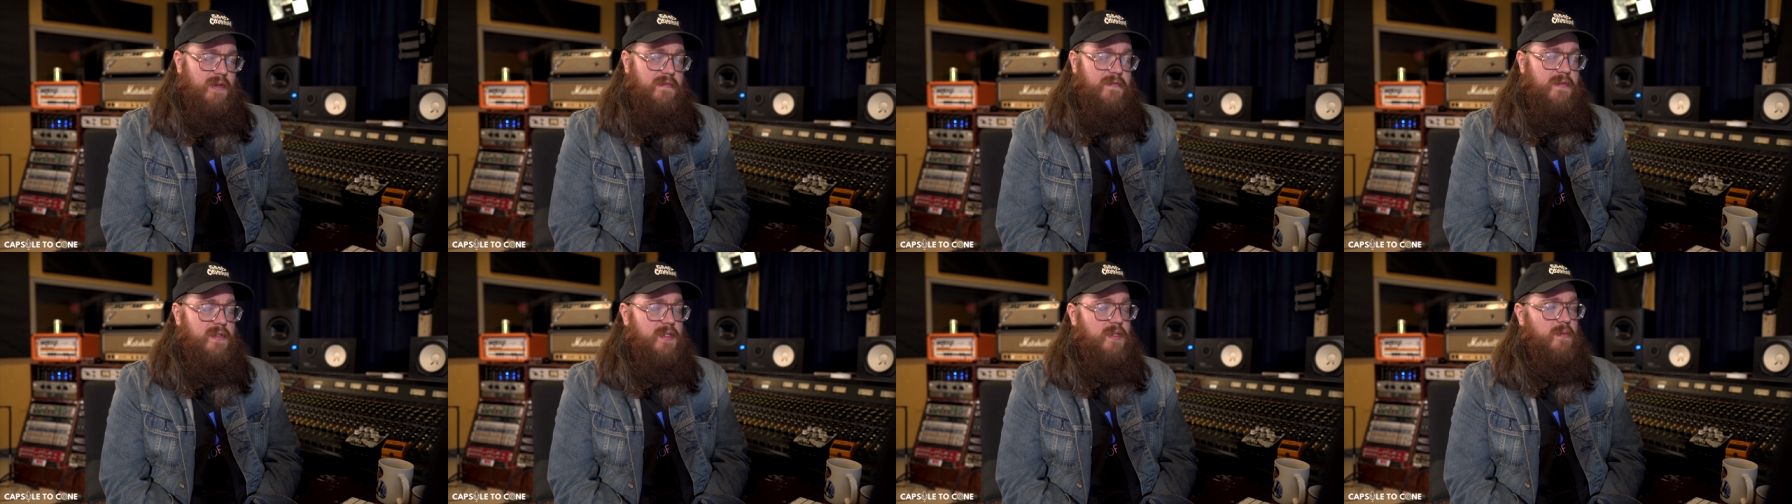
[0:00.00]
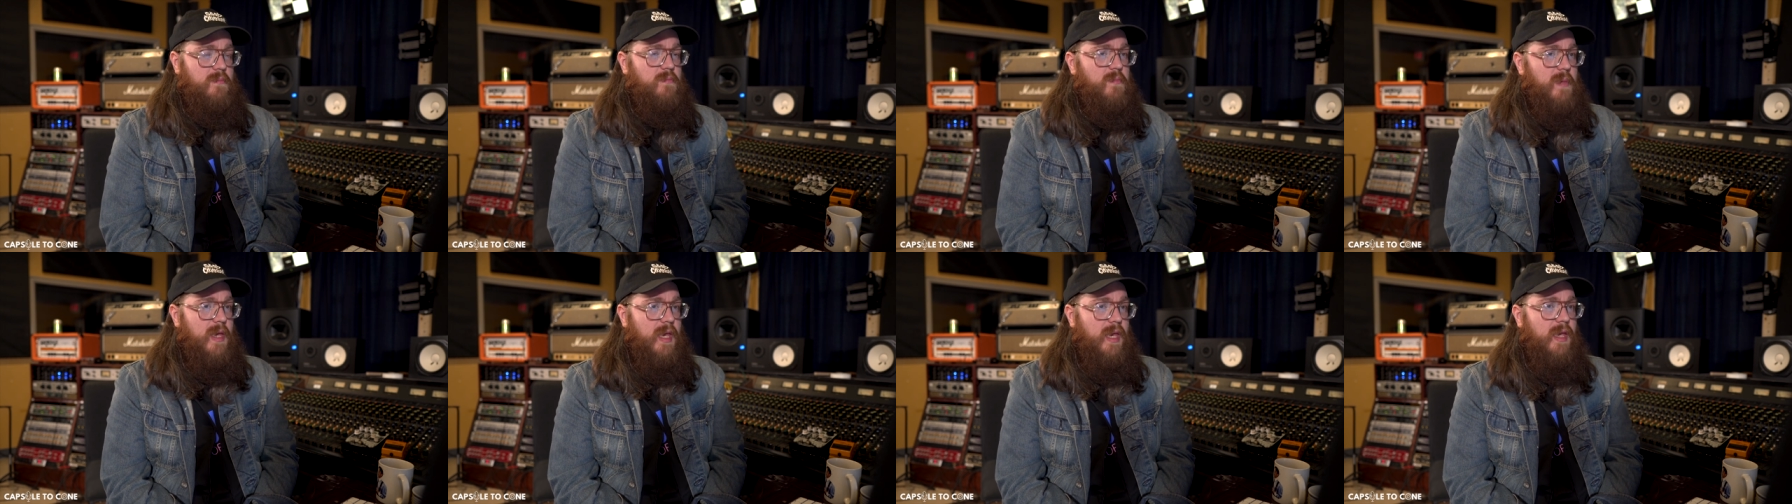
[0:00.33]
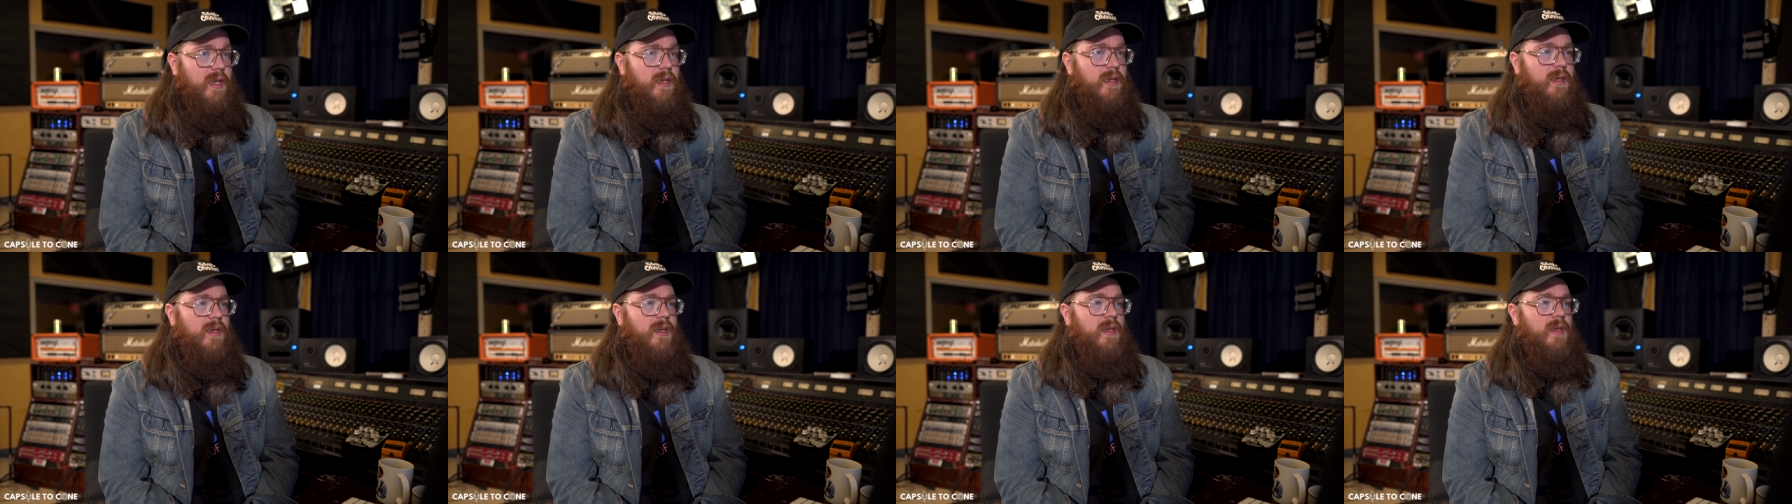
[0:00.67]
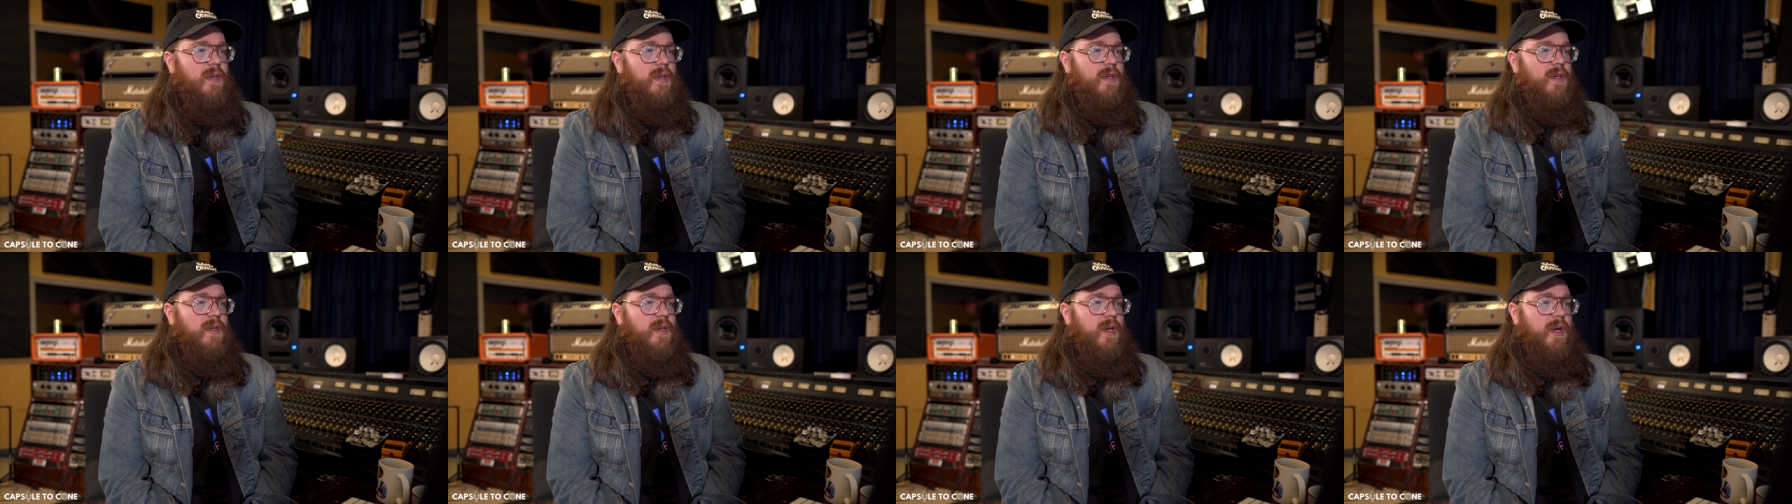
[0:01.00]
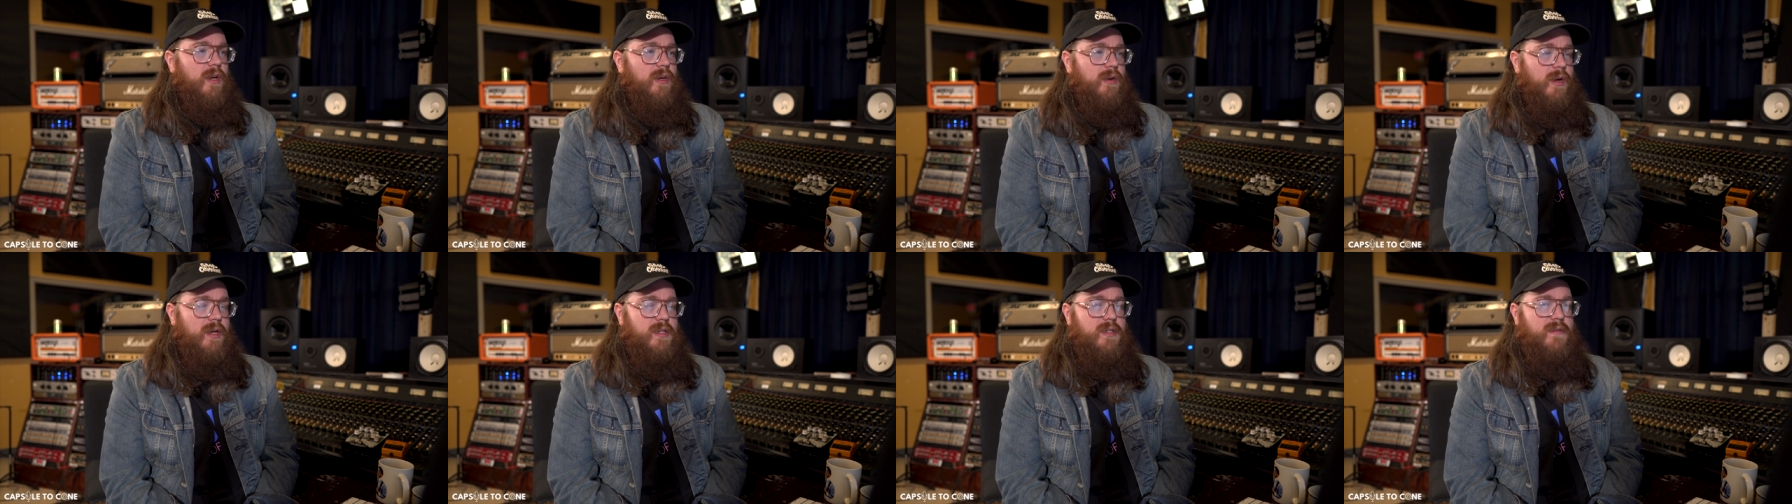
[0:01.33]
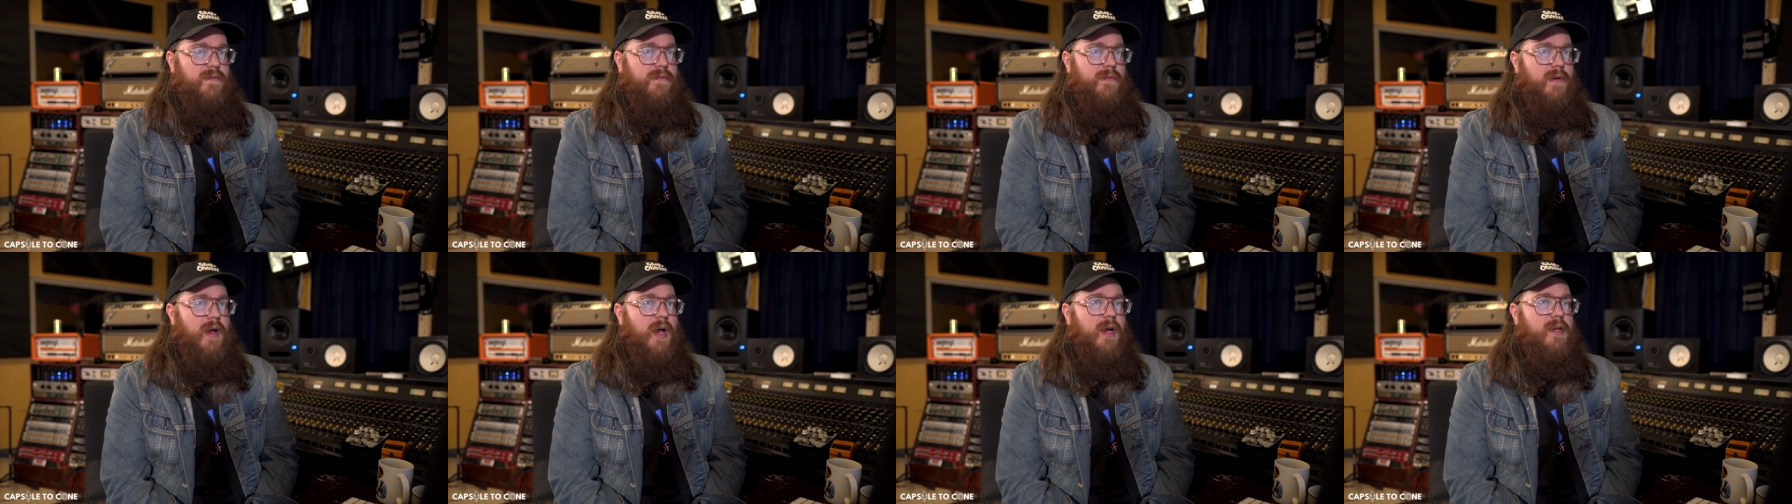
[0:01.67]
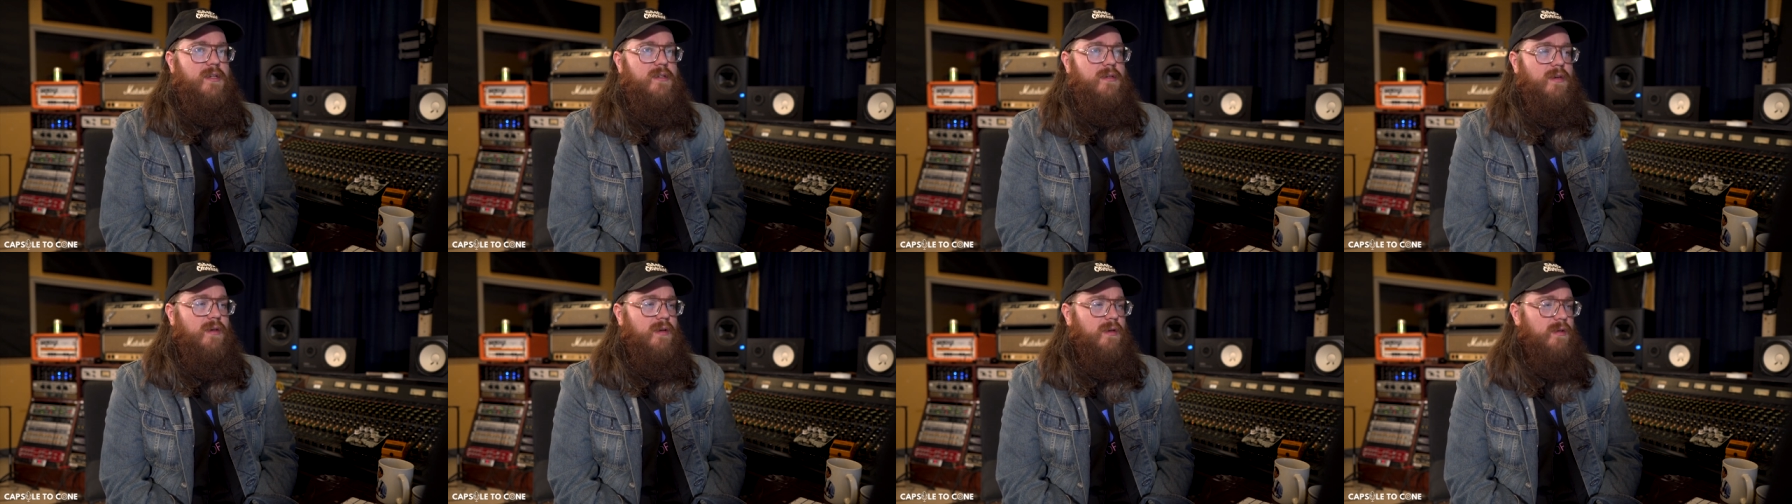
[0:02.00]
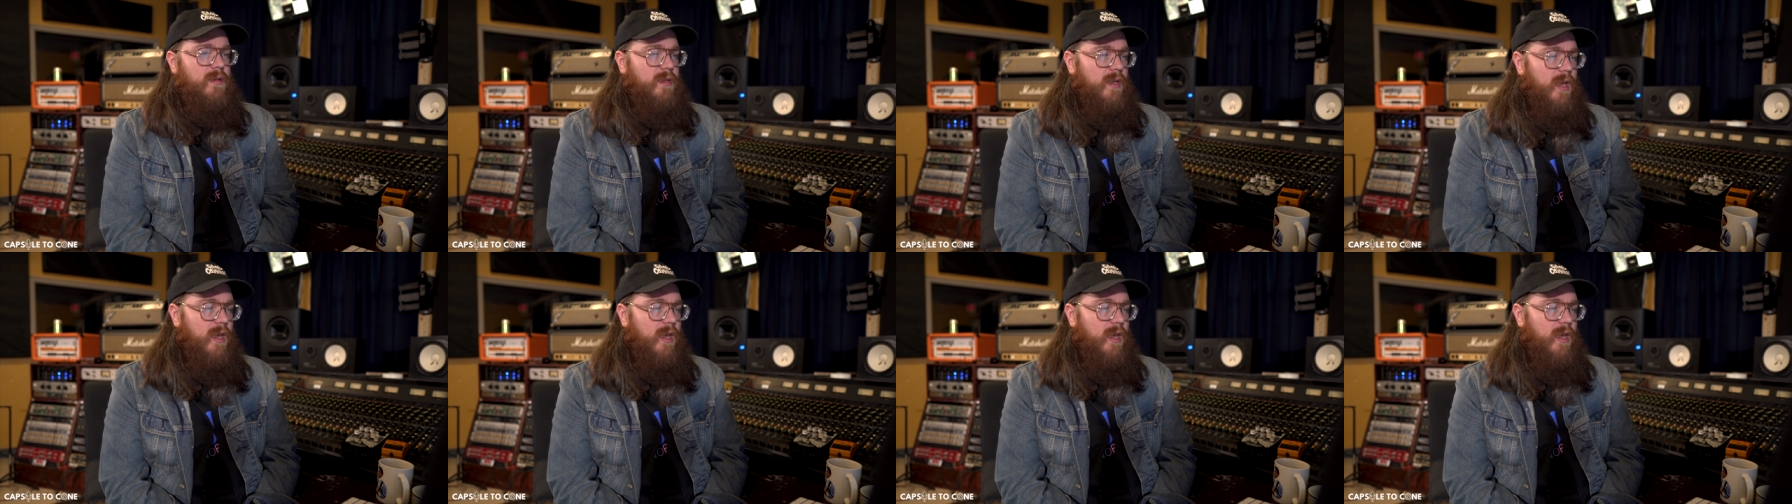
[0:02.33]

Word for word: If it's a big aggressive rock song,